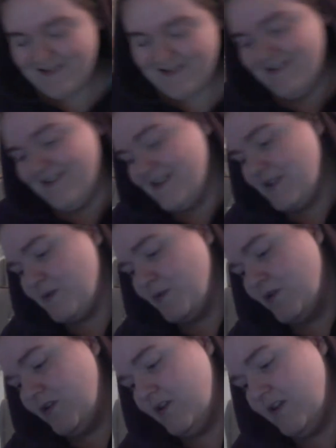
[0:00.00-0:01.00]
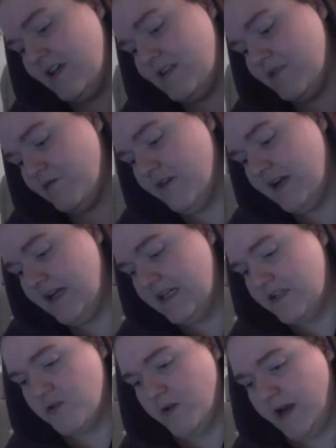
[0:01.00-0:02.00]
This one is a really
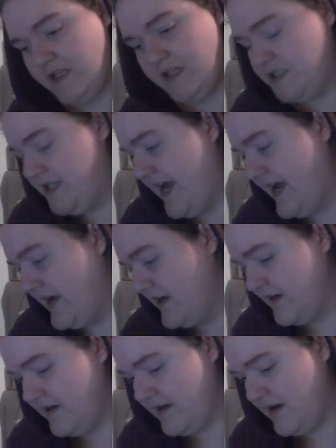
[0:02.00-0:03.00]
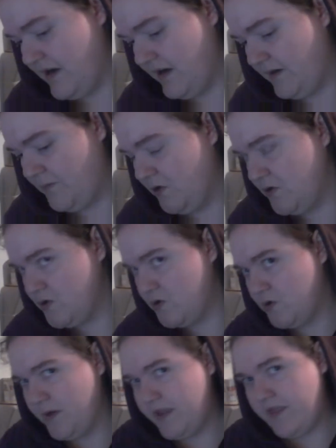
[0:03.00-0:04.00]
strange deck, and I'm not sure
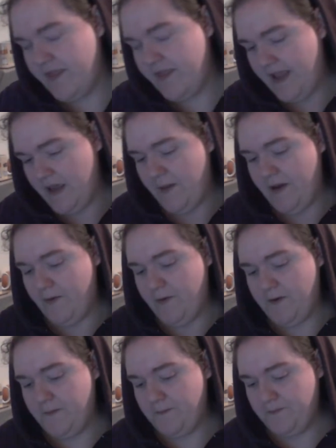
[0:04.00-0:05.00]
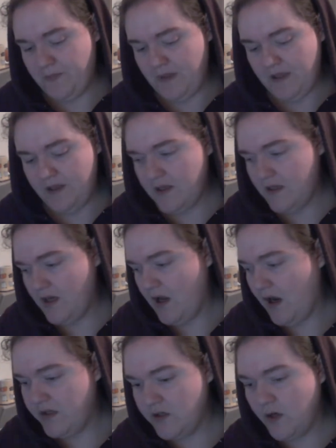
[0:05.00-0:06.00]
what to think about it.
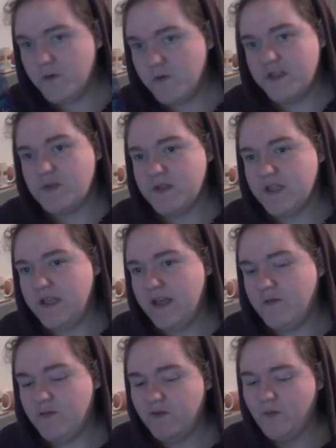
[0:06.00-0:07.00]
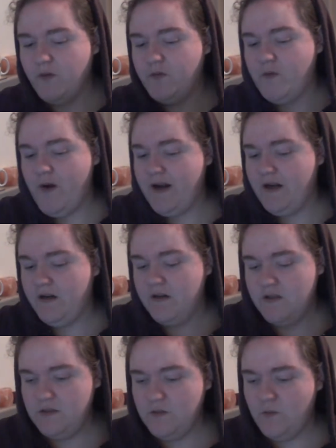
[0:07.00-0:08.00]
I know this was a gift from a friend
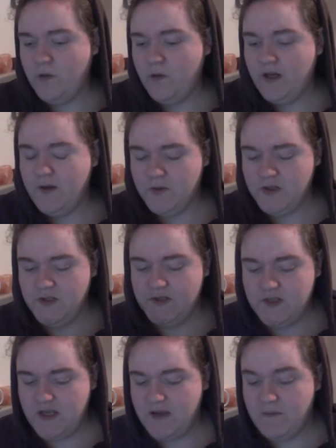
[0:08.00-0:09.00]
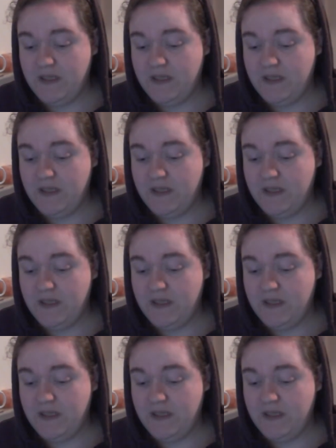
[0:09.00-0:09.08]
when I was in my